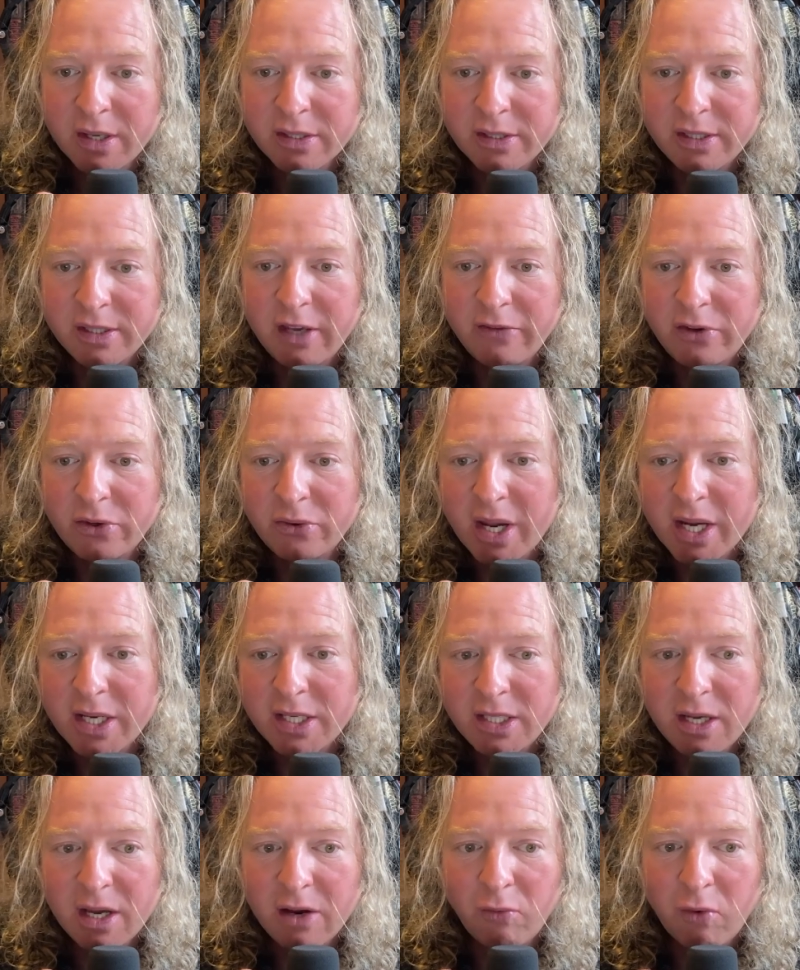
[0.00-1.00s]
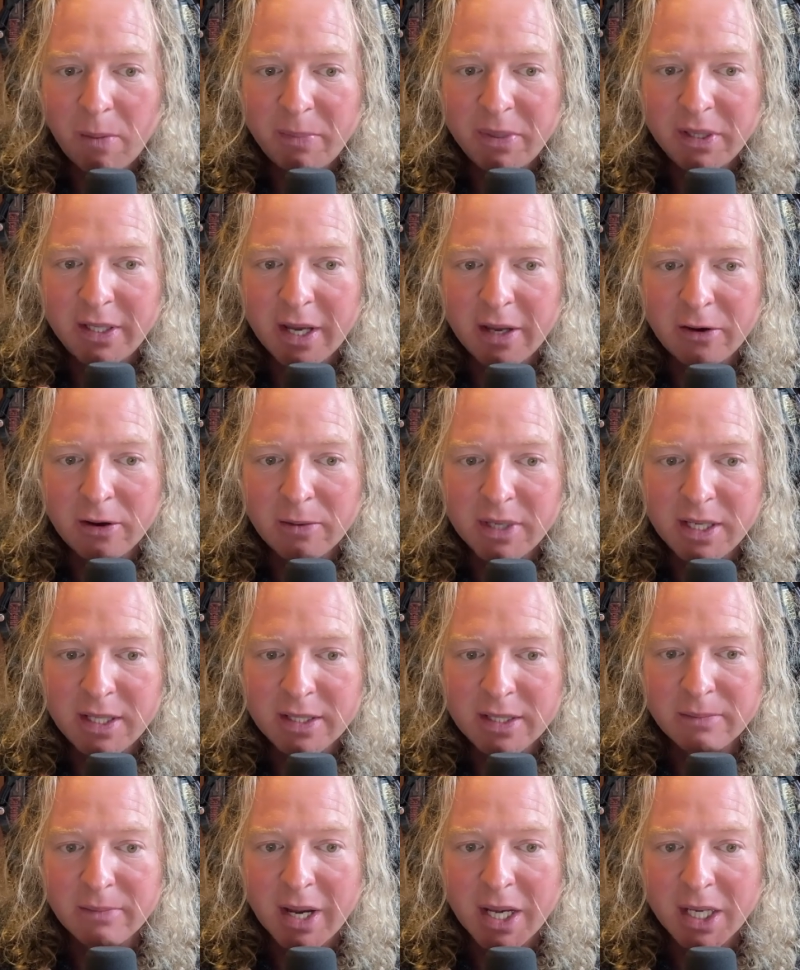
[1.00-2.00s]
To give you an idea of what beginner
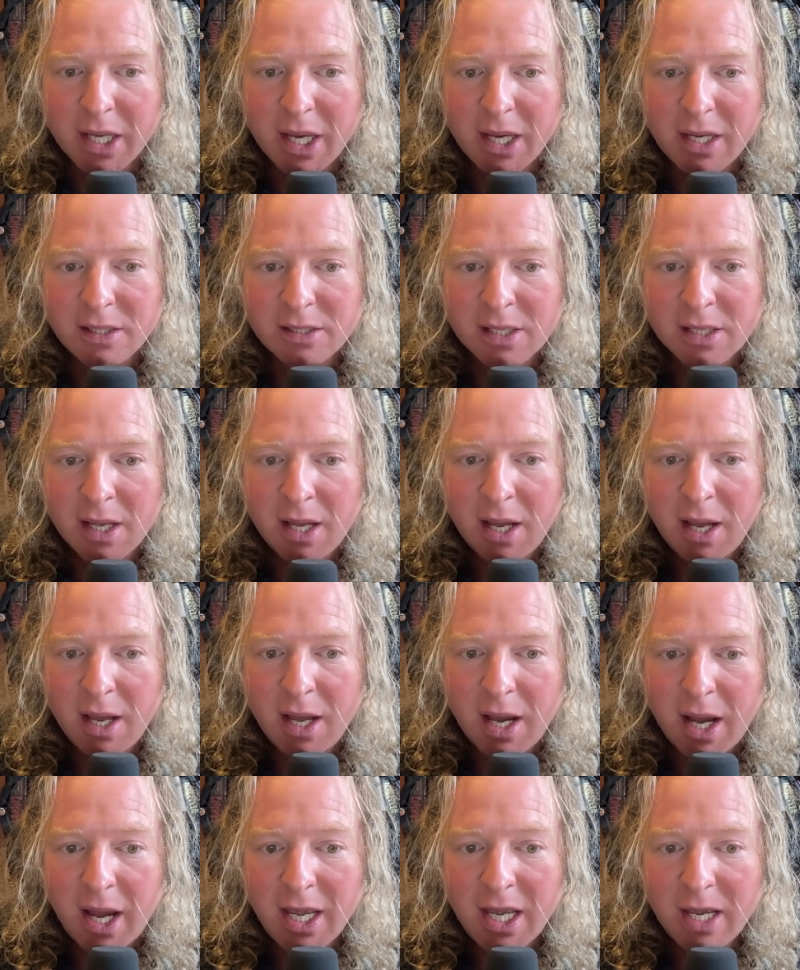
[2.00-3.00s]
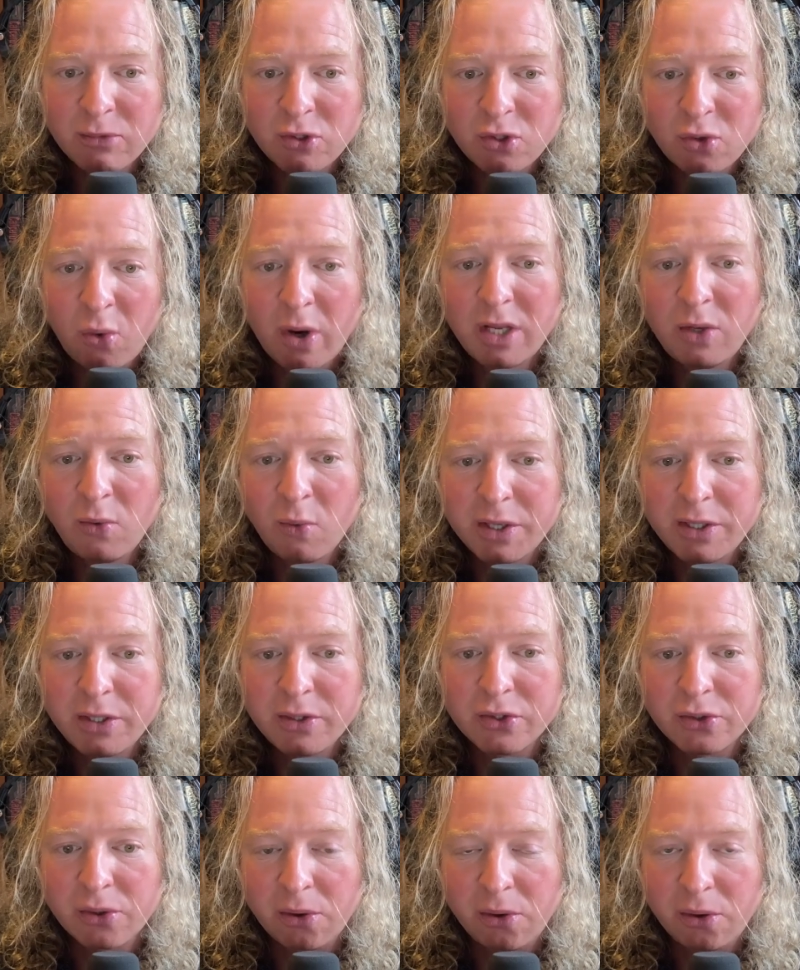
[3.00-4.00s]
means in my case, I am 21
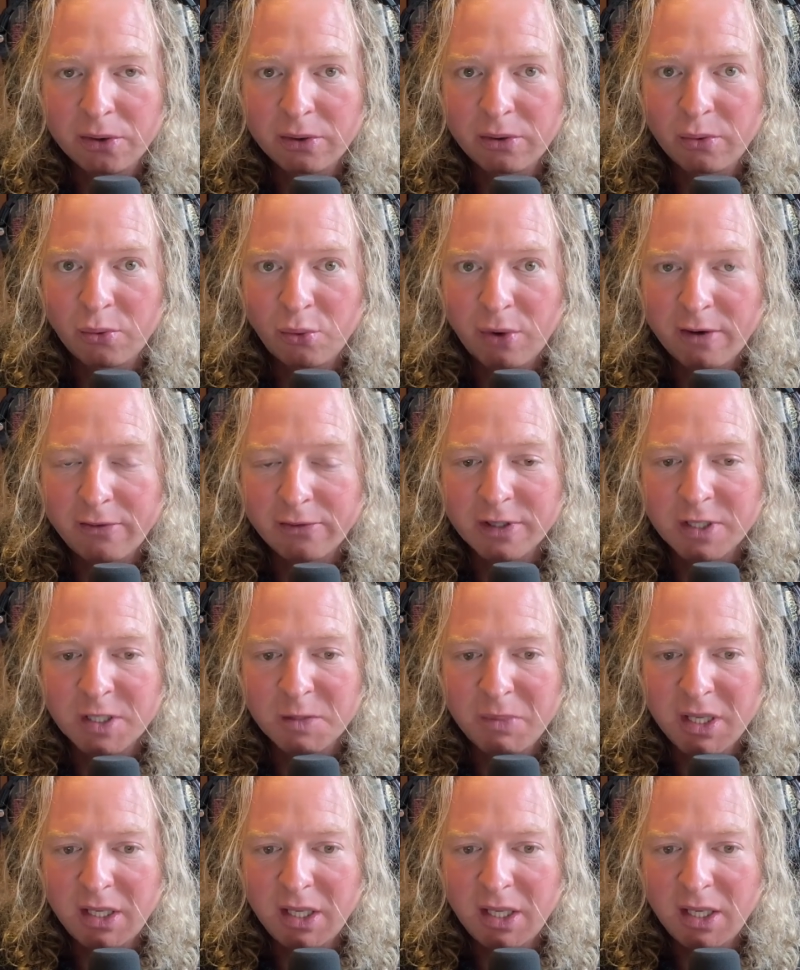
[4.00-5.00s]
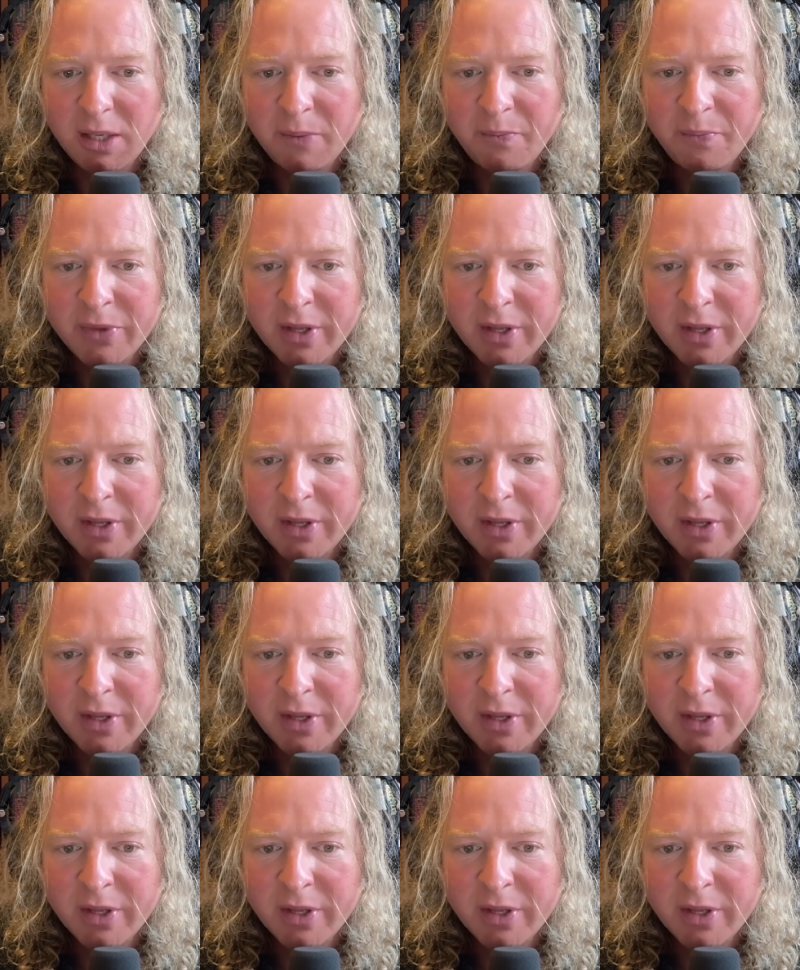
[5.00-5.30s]
years old, roughly speaking.